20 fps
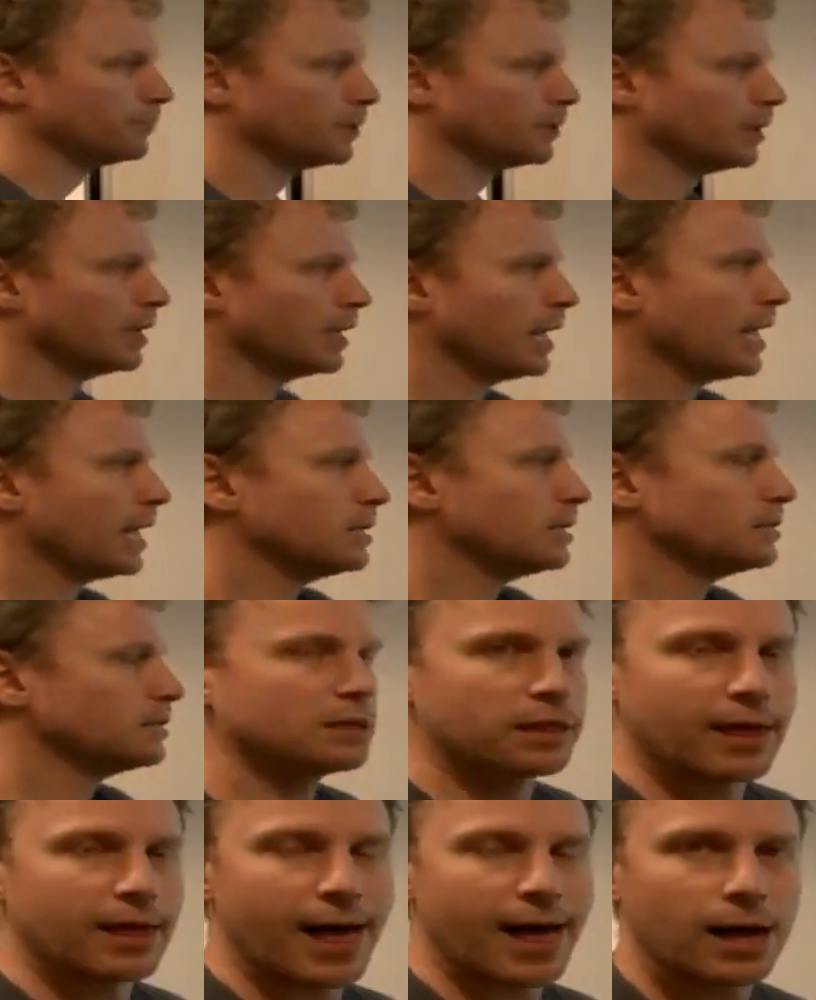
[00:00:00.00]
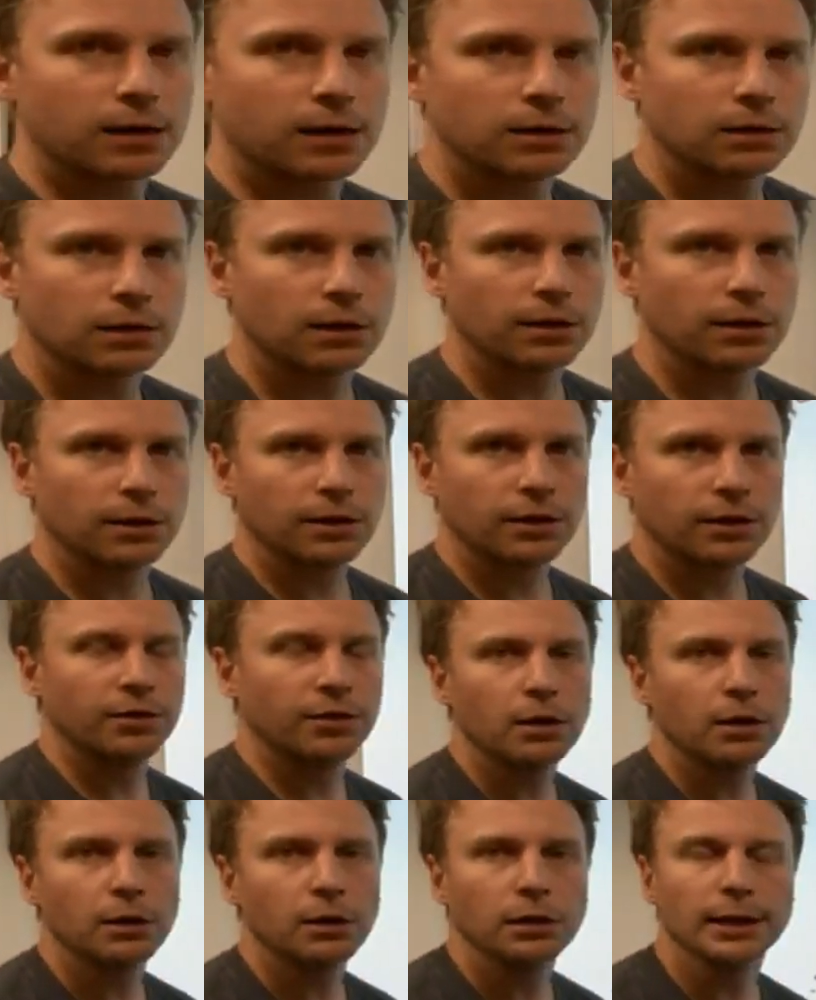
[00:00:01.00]
is that the
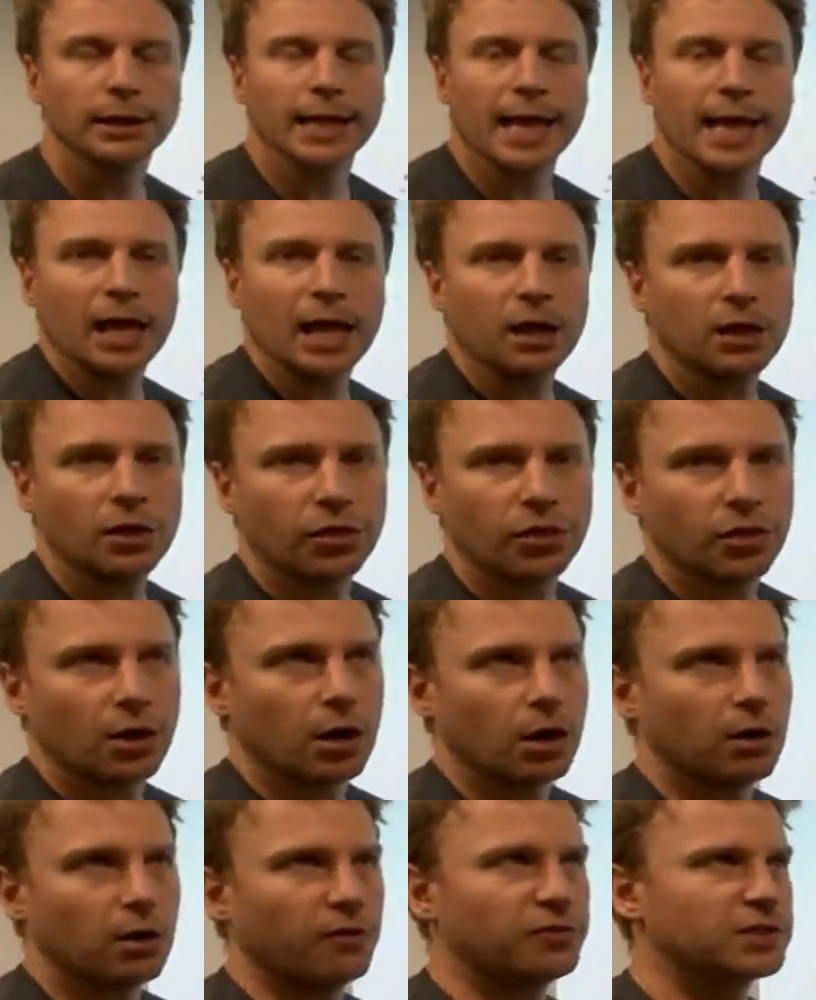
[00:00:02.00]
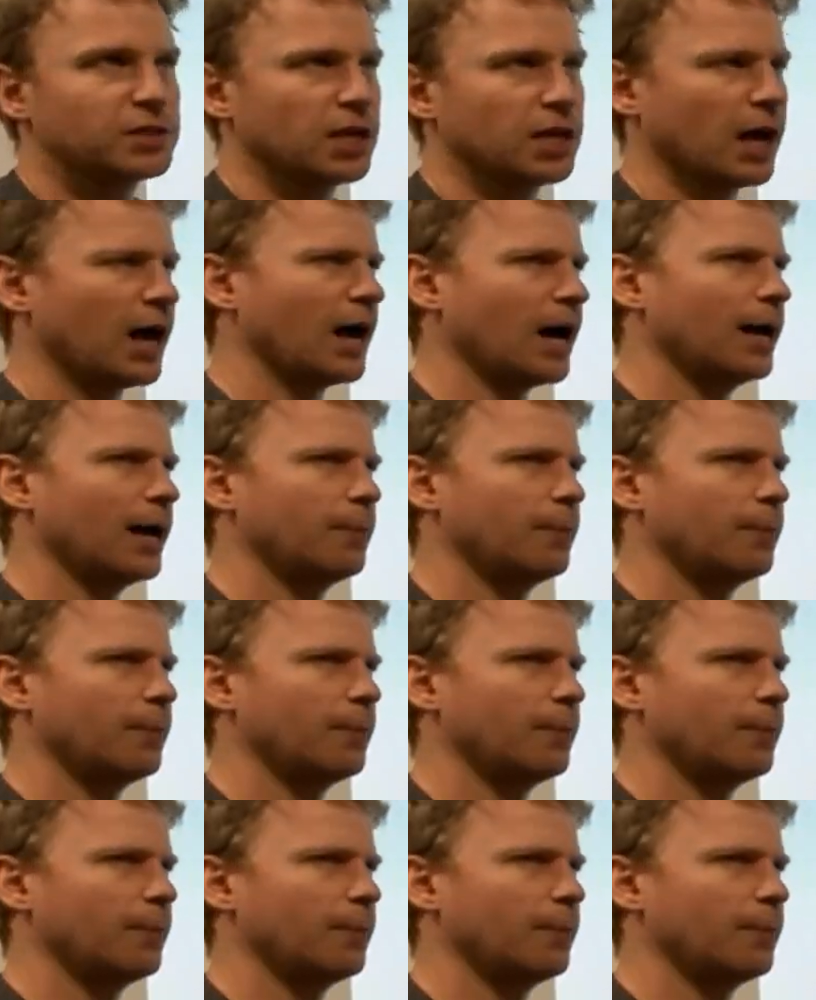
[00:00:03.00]
length of time that